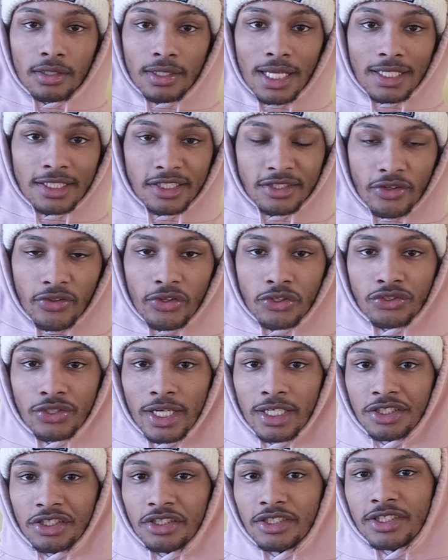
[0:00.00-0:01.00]
that's another
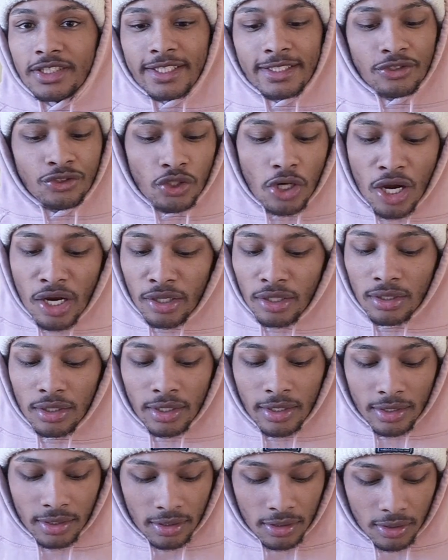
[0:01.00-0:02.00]
strategy, just drawing a
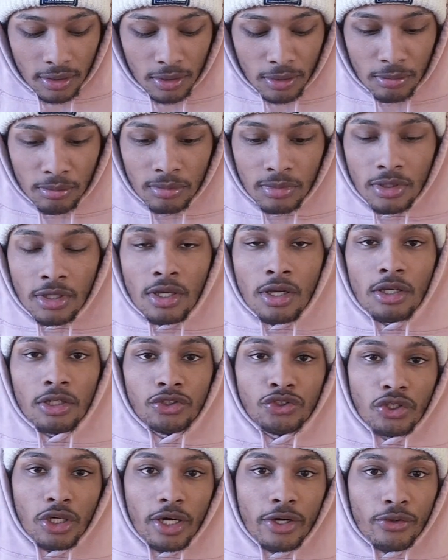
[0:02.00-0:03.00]
lot.
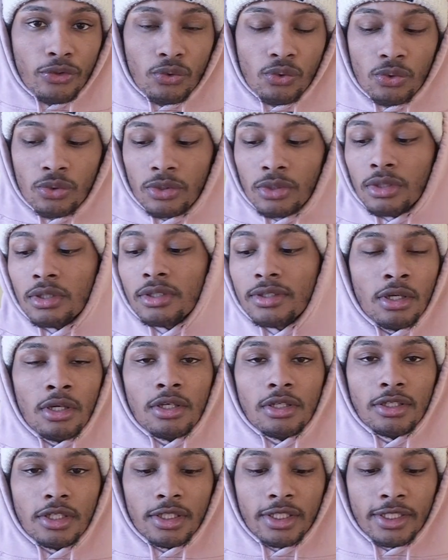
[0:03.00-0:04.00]
Drawing through
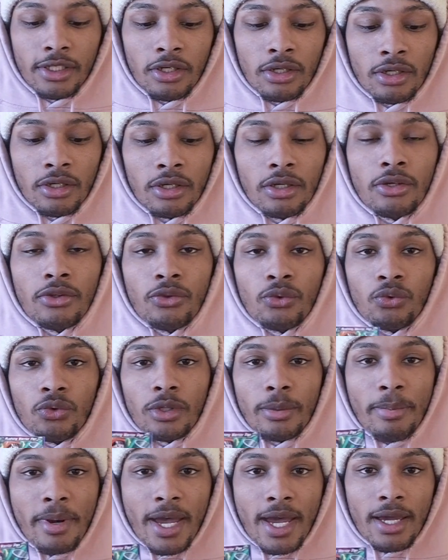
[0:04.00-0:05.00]
the leader, through
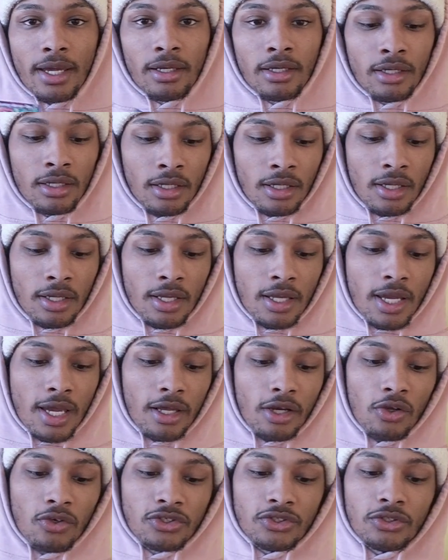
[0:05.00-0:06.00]
the pan,
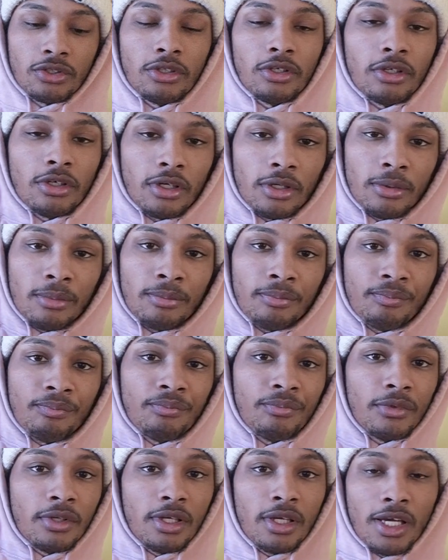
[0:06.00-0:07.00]
and also
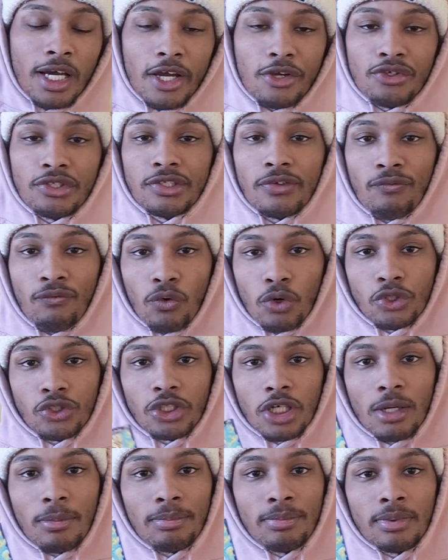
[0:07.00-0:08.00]
I use the
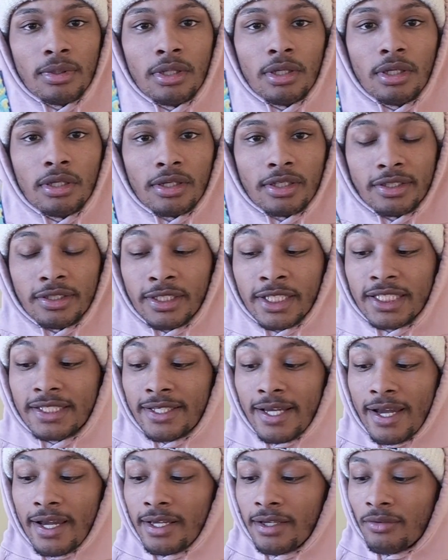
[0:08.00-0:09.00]
4-drop. This
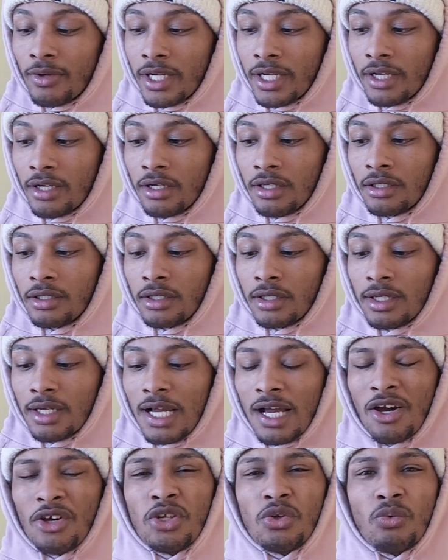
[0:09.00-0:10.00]
guy right here,
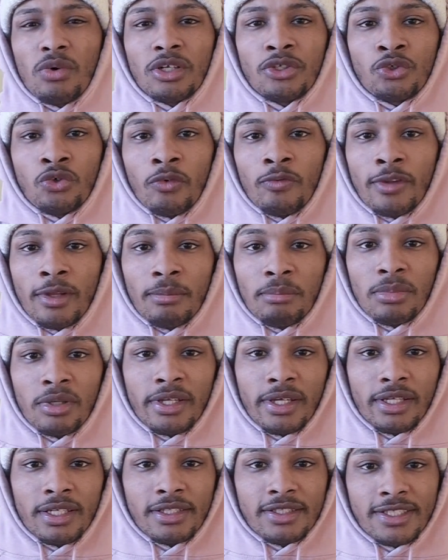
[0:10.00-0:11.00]
I only run 2 of them,
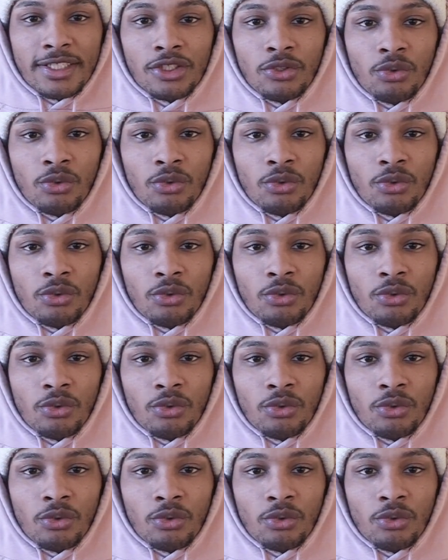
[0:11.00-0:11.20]
but then it's